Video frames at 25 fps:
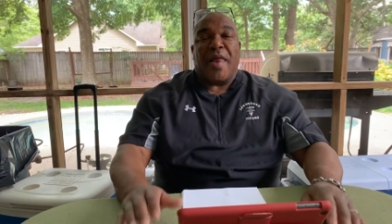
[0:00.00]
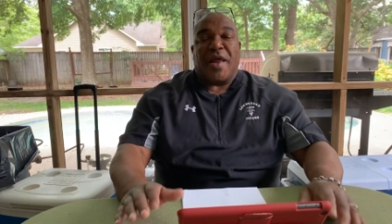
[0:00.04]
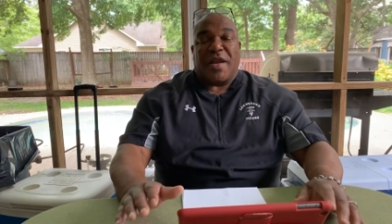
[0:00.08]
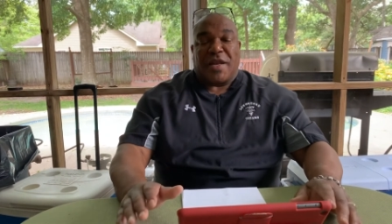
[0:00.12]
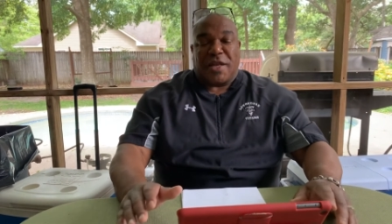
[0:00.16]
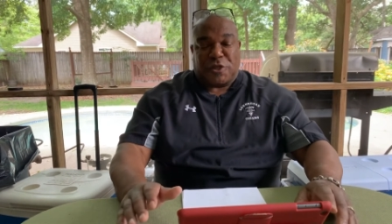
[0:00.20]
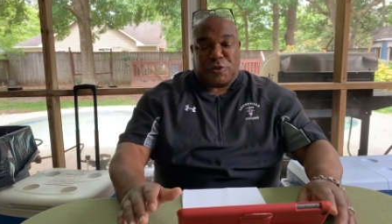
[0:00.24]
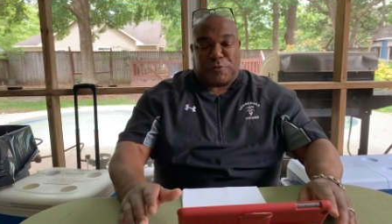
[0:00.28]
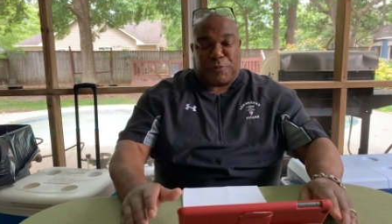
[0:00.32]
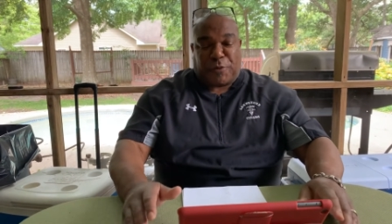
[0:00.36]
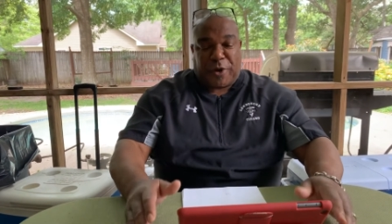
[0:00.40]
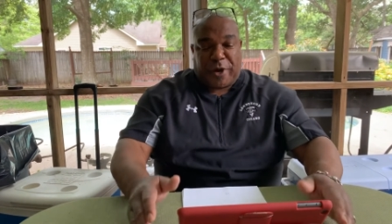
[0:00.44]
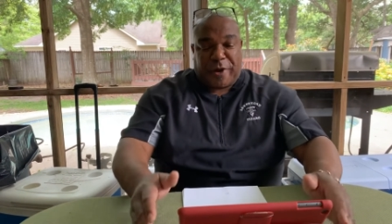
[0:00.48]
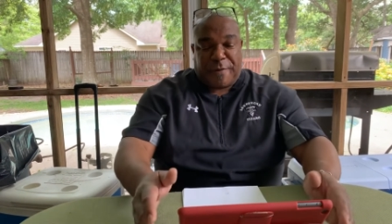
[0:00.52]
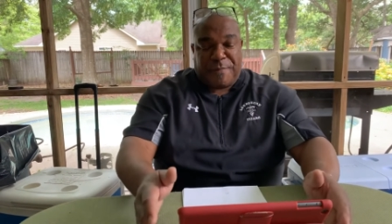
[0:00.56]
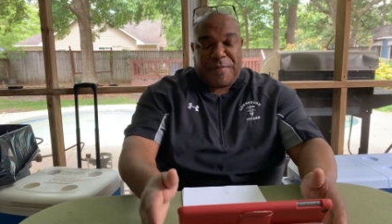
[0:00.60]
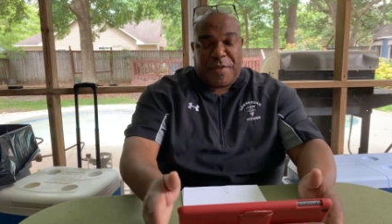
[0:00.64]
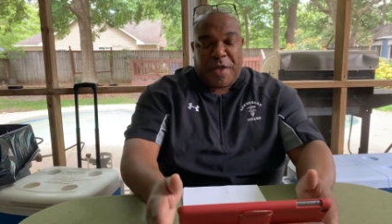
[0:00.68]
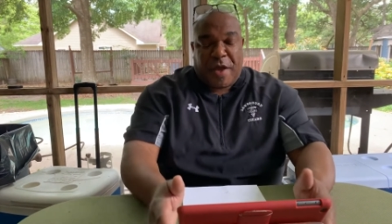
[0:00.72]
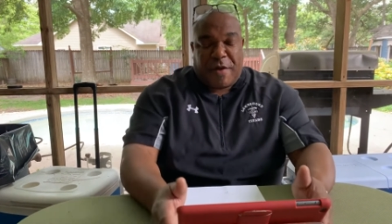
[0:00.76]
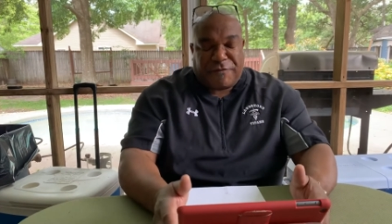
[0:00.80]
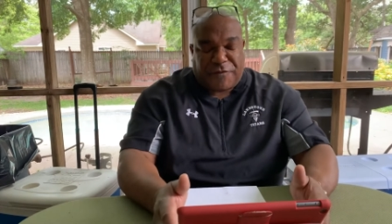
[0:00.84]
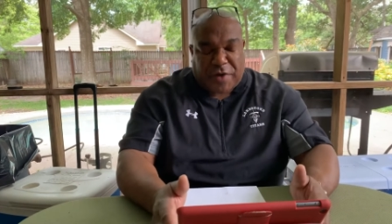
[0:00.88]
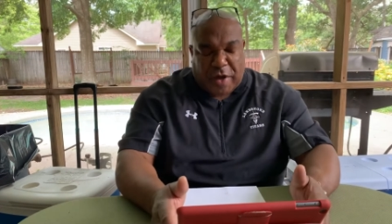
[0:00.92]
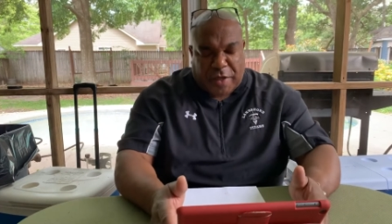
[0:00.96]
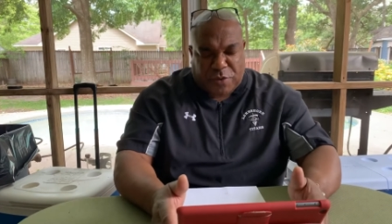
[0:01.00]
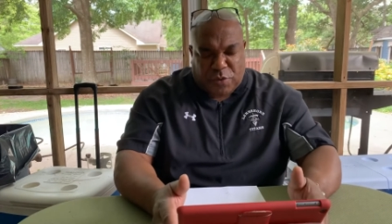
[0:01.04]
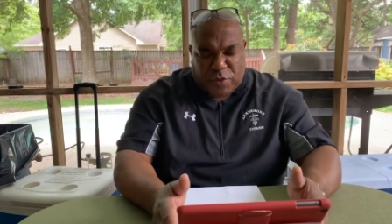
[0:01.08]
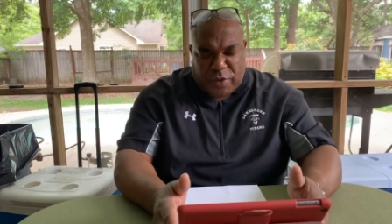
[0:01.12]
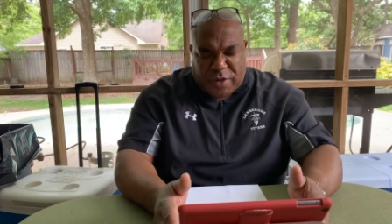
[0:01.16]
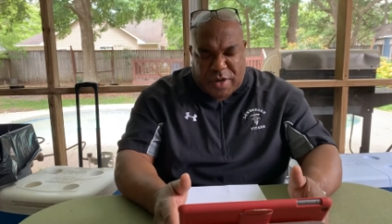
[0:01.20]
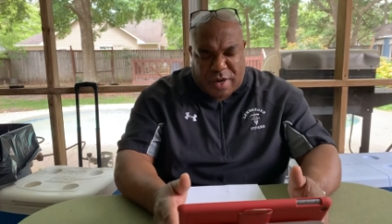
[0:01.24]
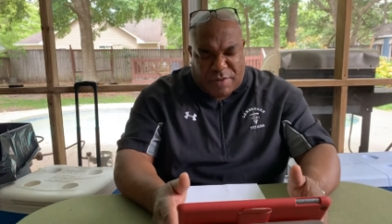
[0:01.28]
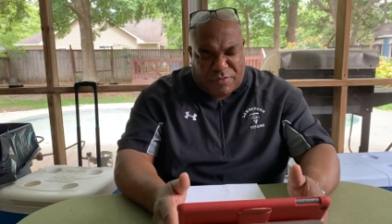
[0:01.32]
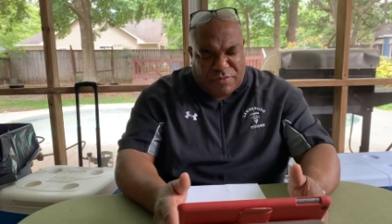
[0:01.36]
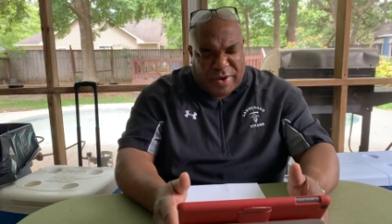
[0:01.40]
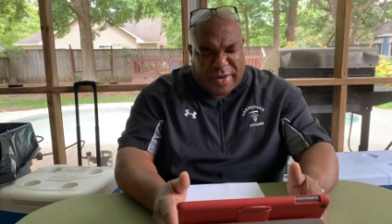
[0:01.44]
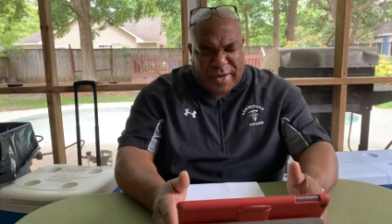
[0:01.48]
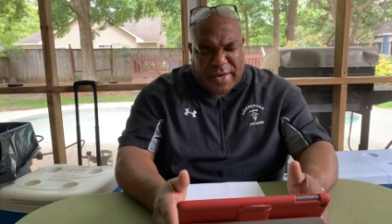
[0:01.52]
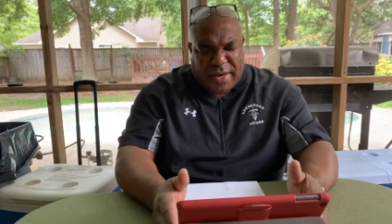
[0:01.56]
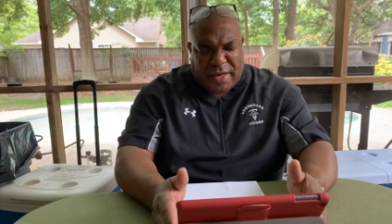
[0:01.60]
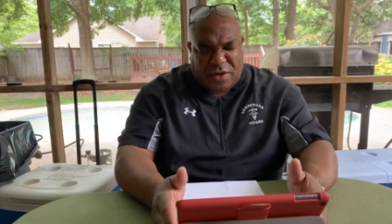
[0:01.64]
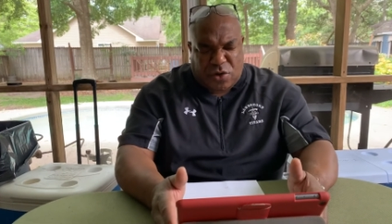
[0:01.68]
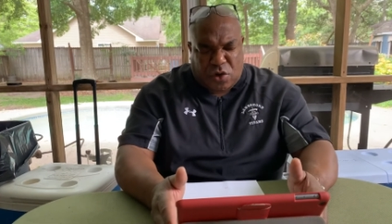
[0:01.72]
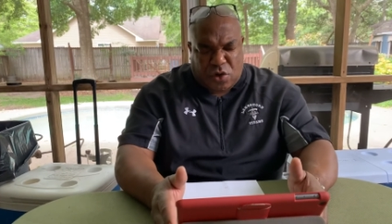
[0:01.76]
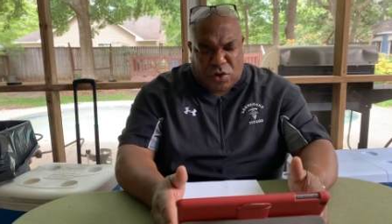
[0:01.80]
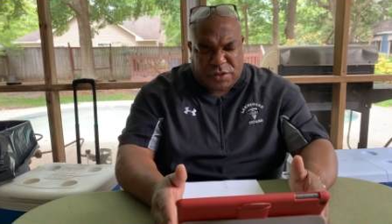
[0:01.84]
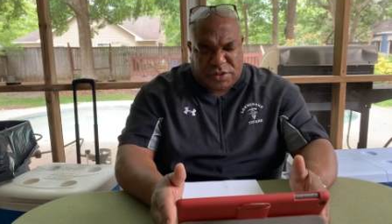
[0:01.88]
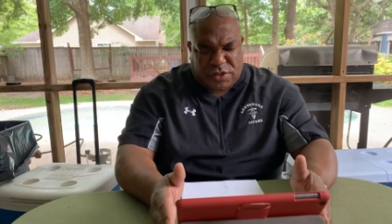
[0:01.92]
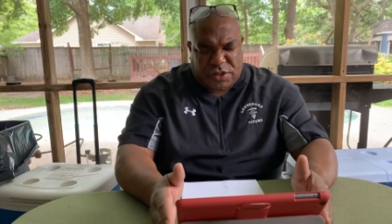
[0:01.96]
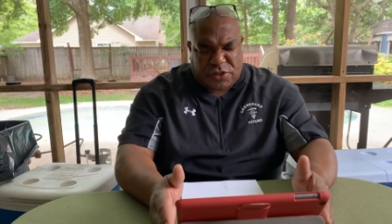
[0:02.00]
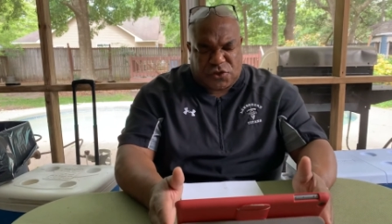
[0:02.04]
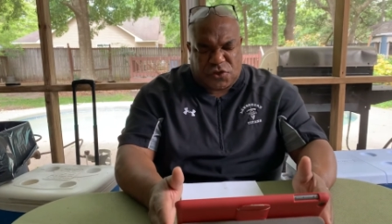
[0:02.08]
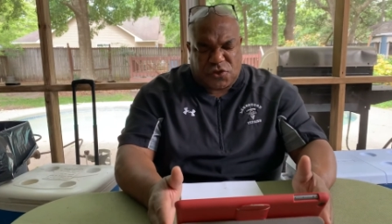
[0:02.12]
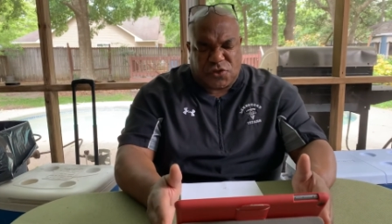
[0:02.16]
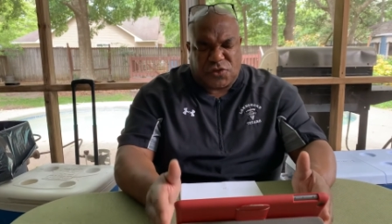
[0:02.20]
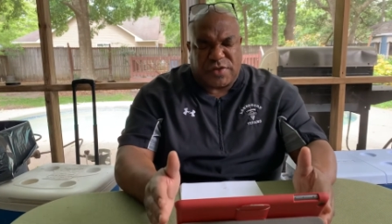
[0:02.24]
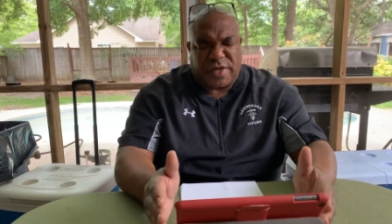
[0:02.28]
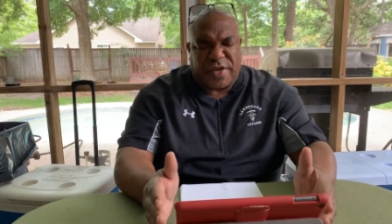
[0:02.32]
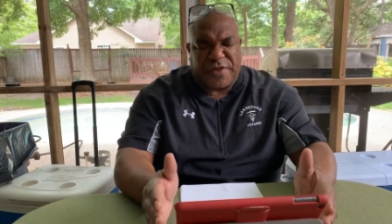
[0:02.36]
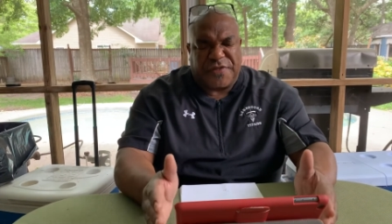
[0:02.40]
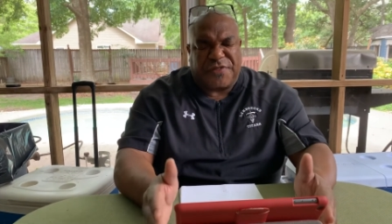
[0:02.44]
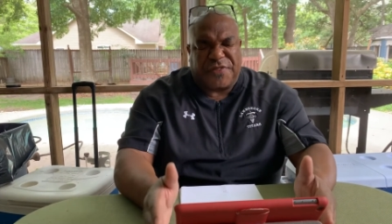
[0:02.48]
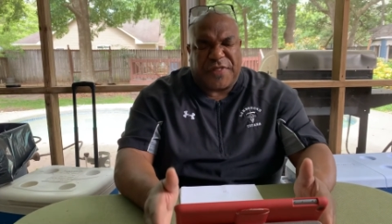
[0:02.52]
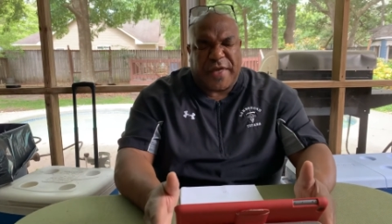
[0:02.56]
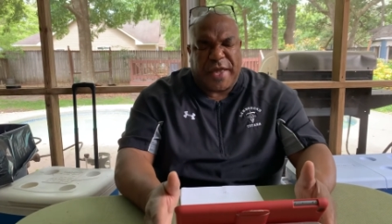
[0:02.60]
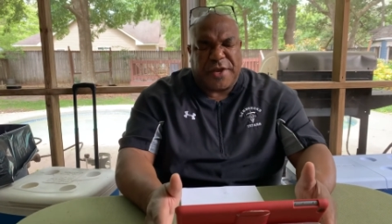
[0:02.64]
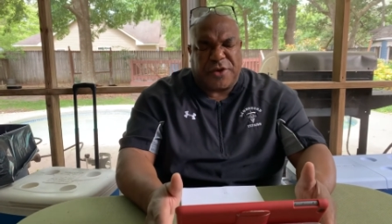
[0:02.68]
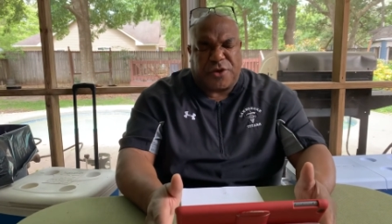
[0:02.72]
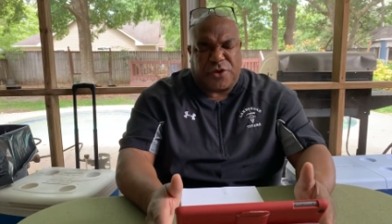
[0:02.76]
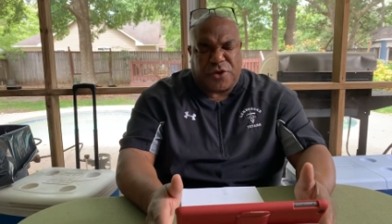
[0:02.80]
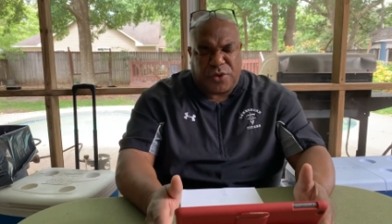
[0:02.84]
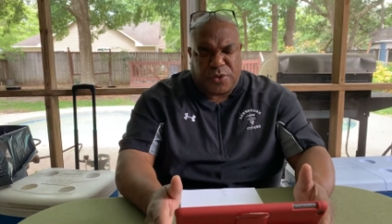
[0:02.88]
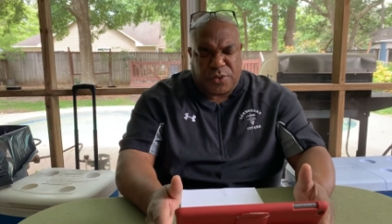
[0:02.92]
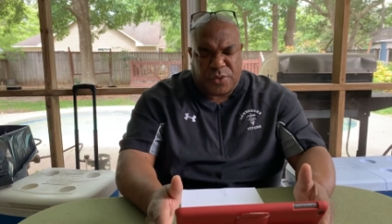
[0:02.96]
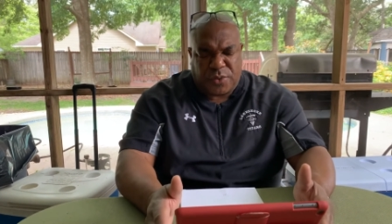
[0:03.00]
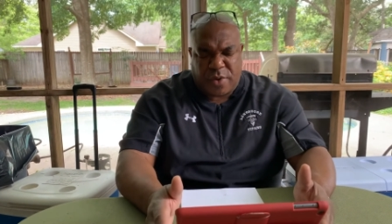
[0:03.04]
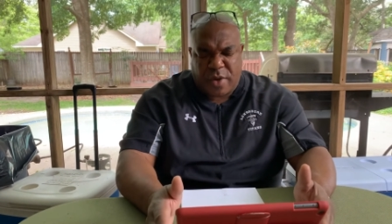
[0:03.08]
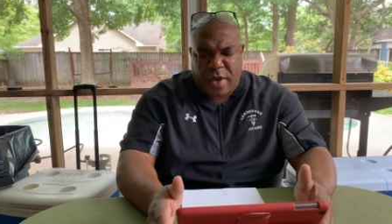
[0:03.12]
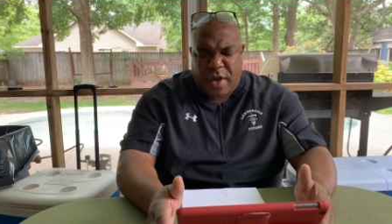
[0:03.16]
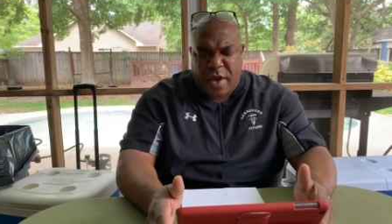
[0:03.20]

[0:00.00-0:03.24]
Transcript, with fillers: Let's pray. Father, we come right now, Lord, just to say thank you